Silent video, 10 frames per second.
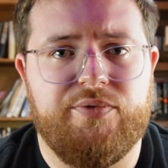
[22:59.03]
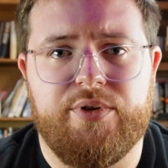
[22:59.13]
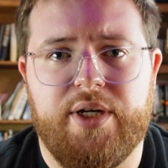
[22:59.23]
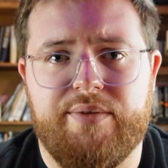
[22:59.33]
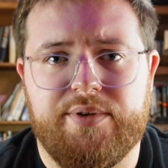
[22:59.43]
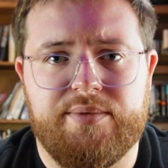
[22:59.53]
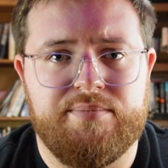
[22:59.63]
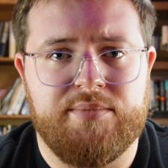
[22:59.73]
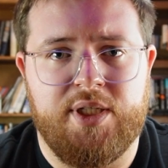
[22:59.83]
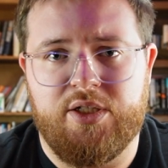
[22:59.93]
forever.
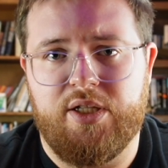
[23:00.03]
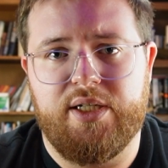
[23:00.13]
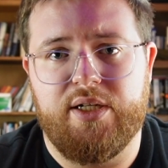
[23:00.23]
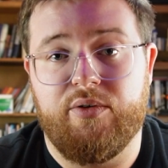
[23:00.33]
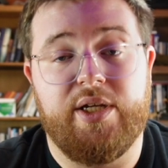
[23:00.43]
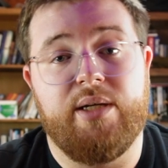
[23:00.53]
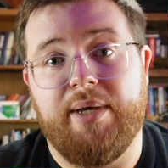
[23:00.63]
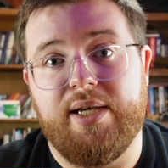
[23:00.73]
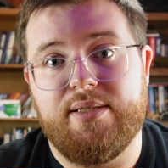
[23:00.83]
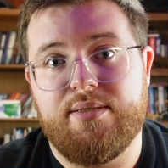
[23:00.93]
That's all I did. Or
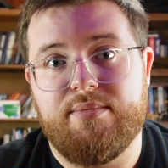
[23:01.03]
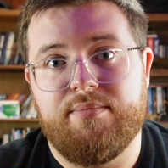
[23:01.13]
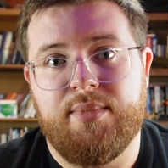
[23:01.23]
EMS.